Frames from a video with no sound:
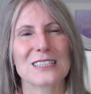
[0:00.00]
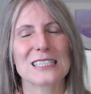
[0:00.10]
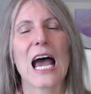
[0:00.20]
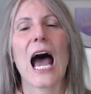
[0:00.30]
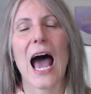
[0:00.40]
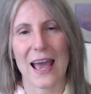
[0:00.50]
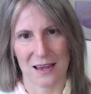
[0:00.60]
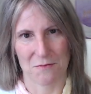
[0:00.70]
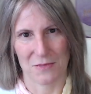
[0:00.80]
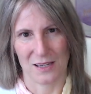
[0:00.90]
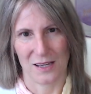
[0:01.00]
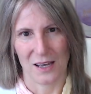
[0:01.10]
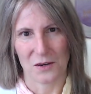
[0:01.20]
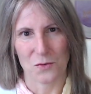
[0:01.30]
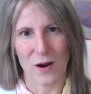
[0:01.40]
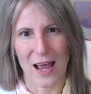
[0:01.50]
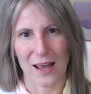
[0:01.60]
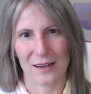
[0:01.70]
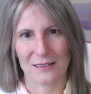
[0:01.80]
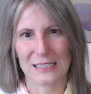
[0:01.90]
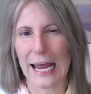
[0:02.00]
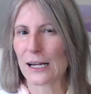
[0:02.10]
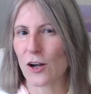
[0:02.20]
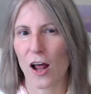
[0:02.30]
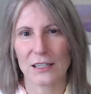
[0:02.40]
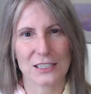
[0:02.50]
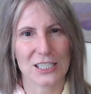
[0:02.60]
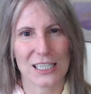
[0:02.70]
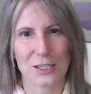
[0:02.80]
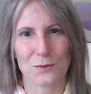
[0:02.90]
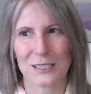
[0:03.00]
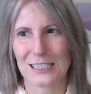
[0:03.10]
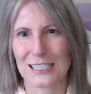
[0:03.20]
time when technology was